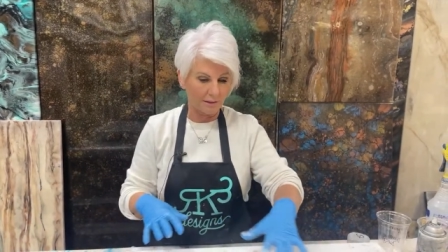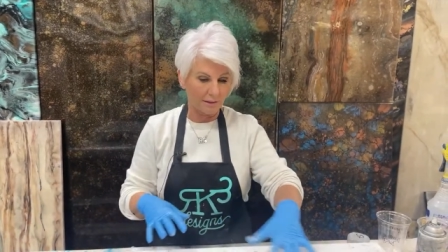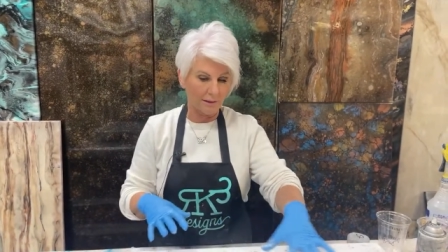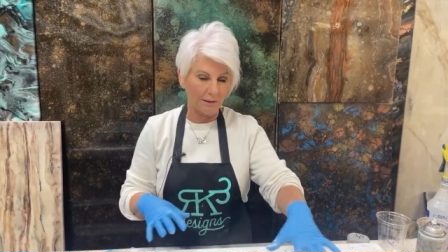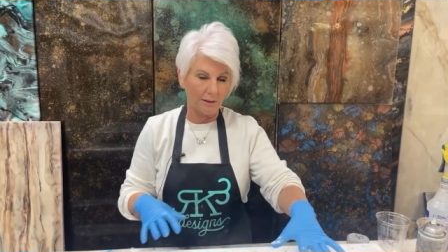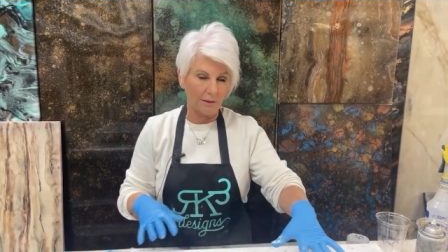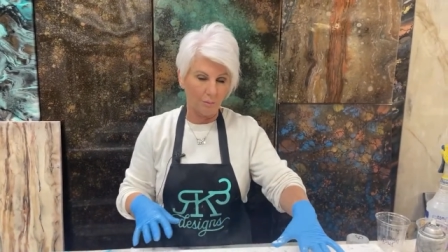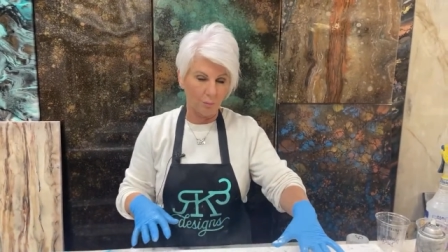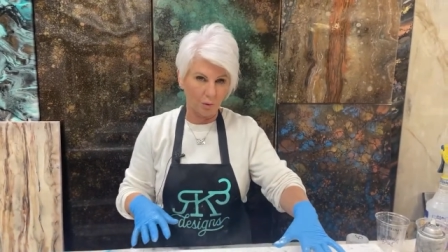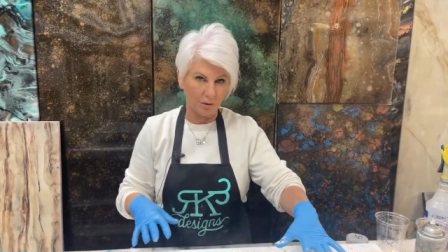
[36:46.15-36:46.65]
a
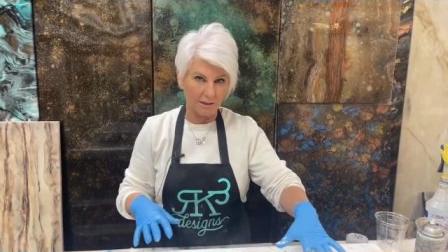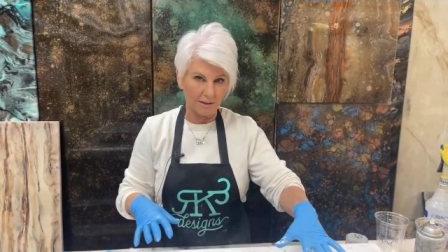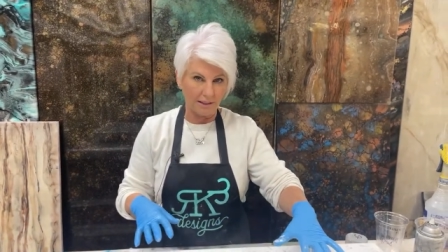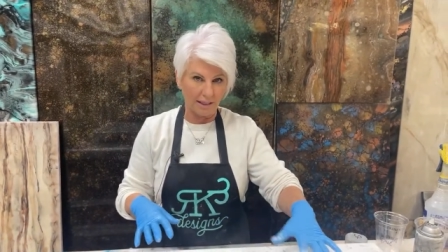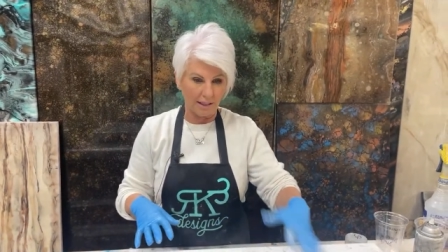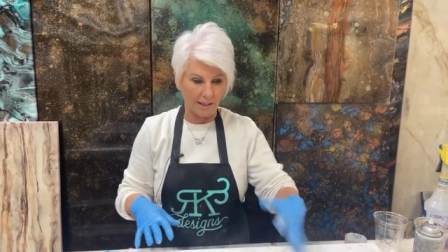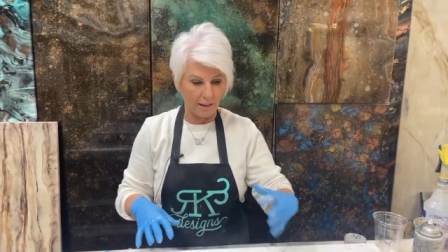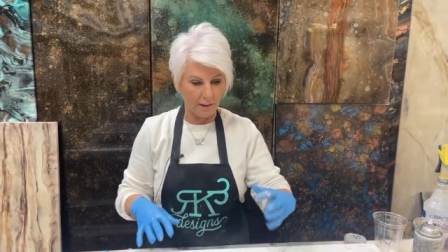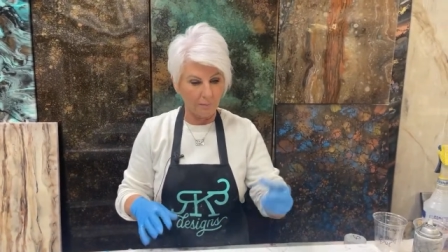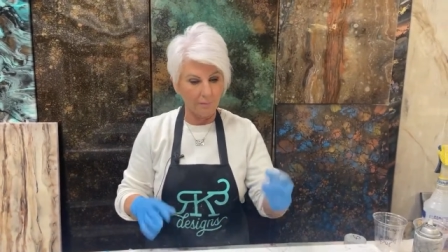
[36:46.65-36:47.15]
little more
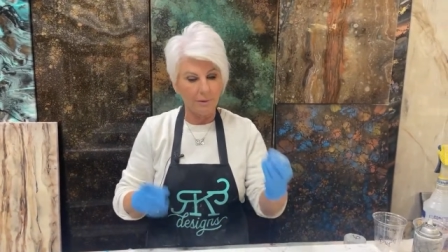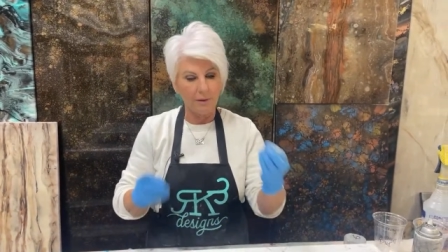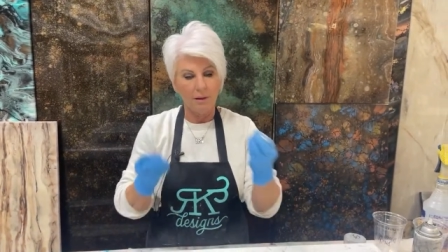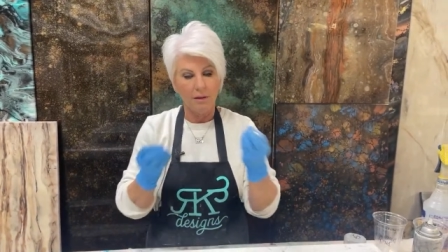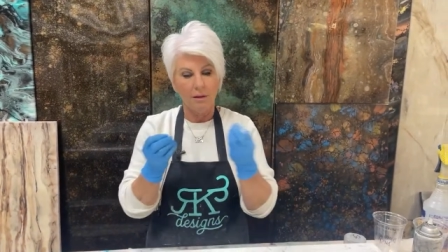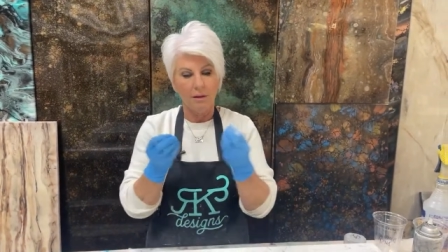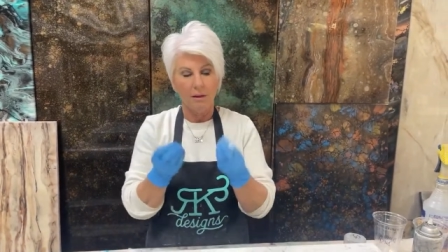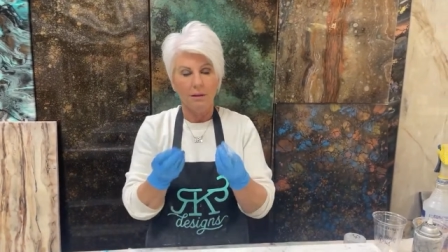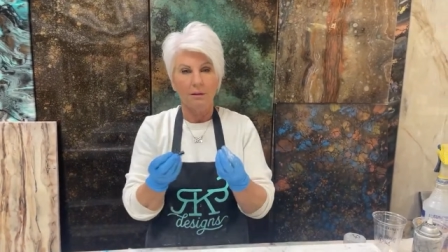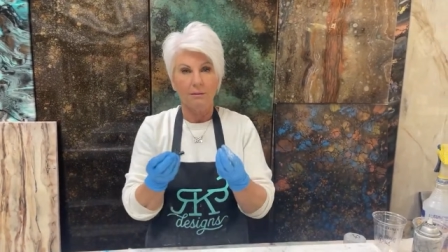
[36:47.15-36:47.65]
set up,
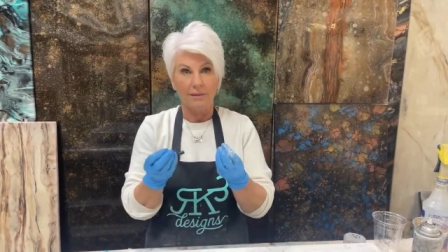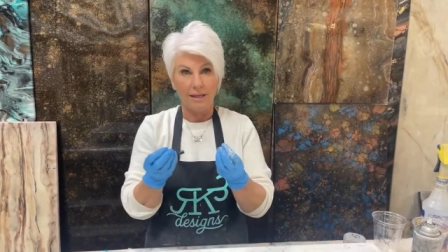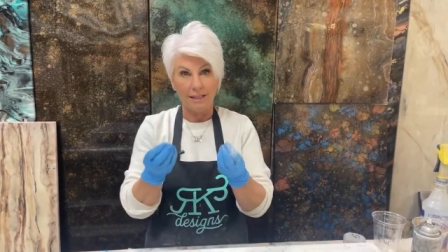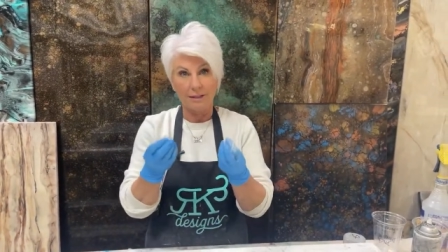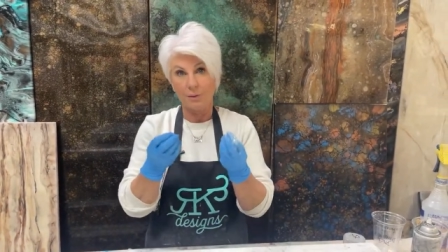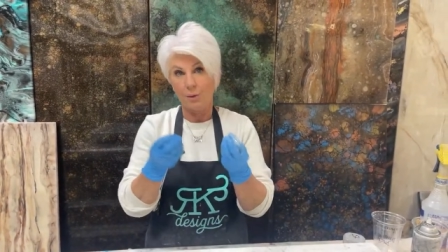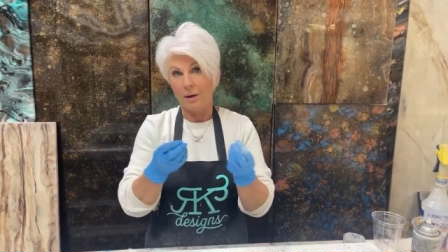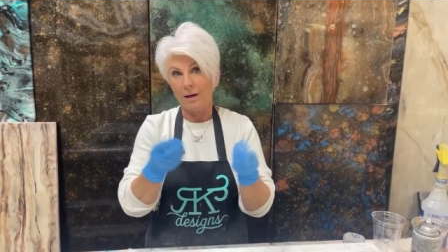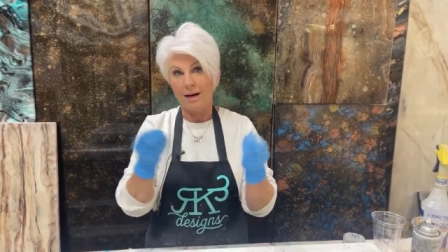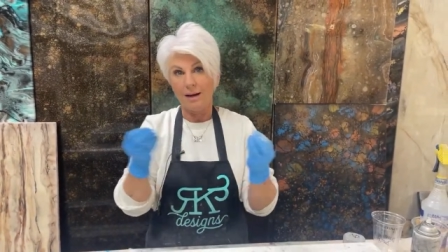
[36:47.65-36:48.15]

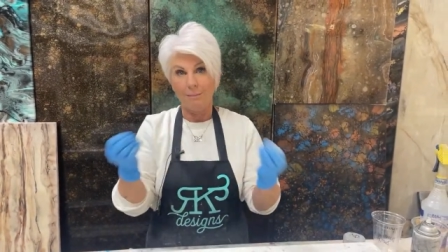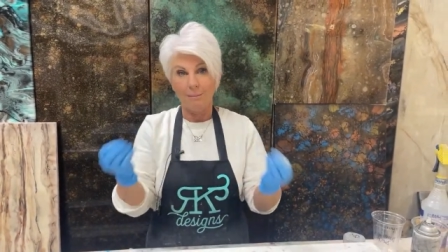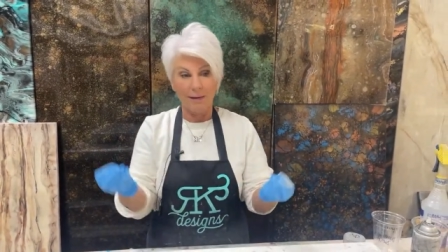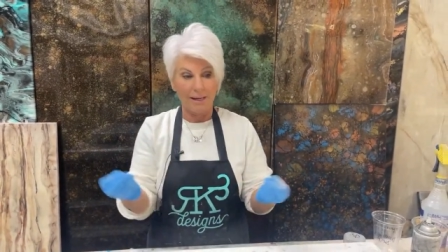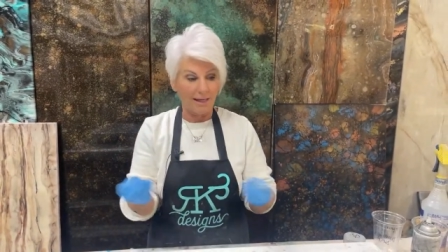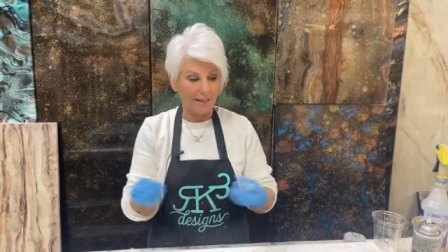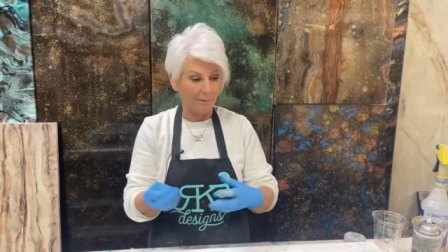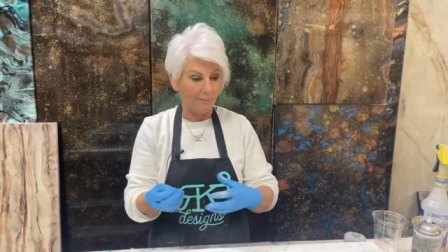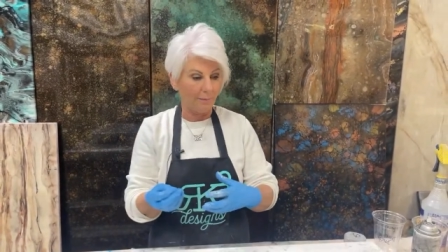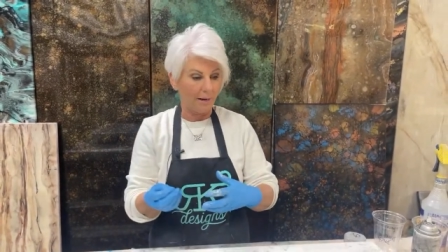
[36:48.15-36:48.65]
that's what I
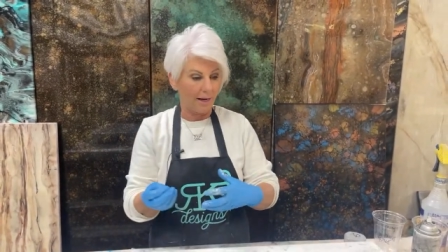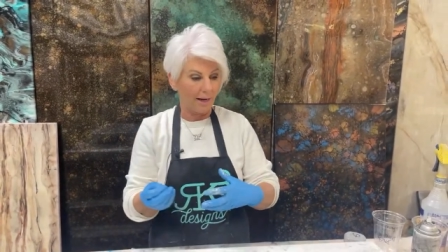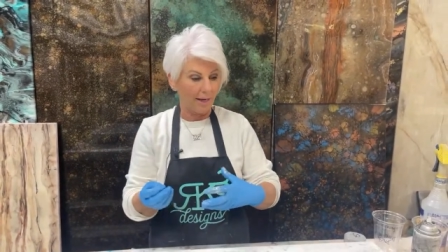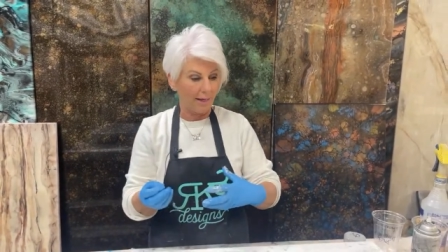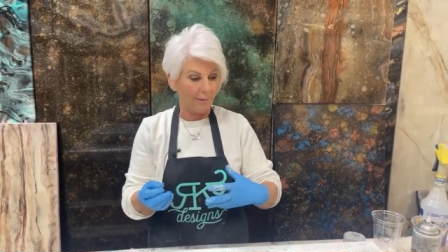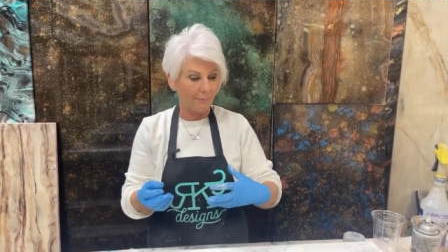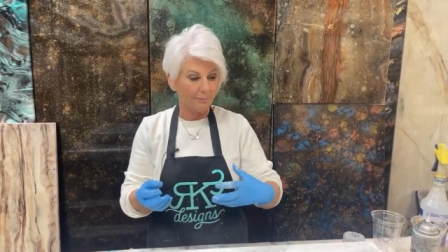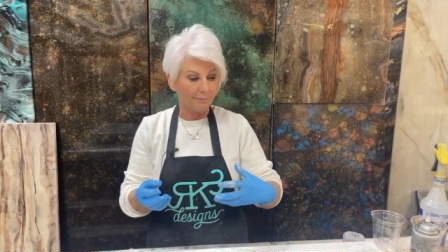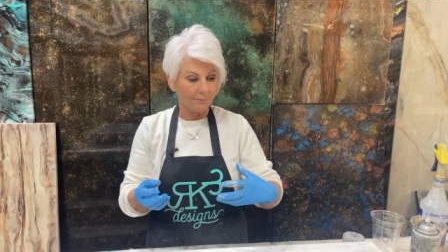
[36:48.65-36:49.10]
mean by